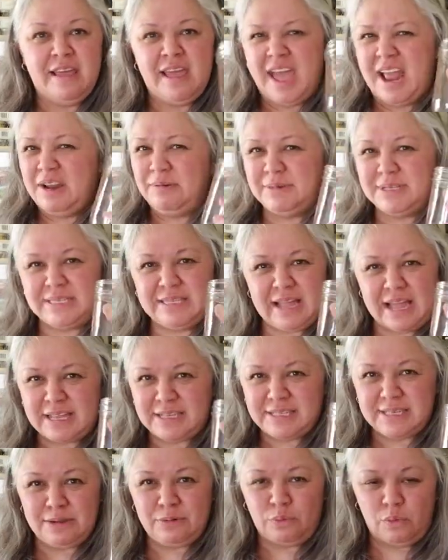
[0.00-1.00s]
and it was
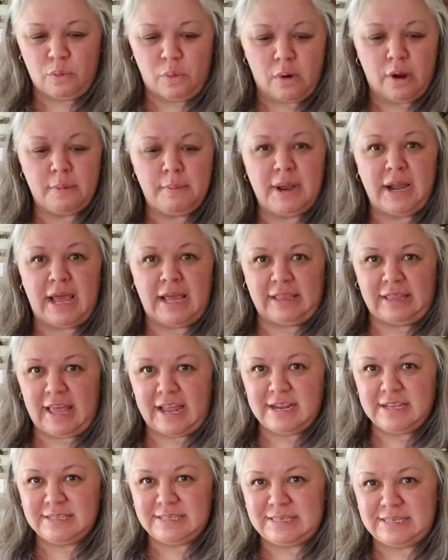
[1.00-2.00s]
nice and warm and I
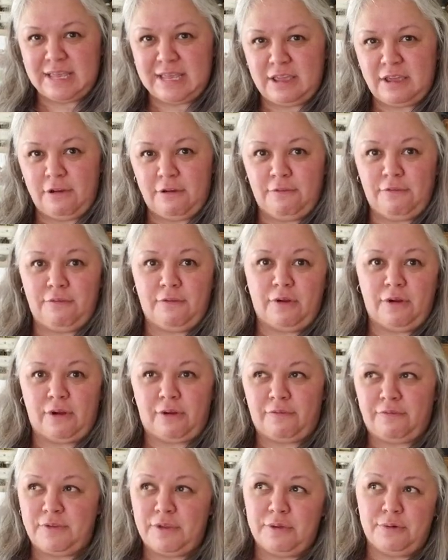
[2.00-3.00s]
let it sit here for
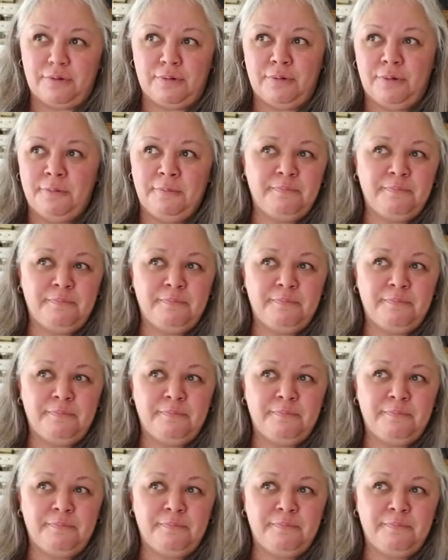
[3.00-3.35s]
a few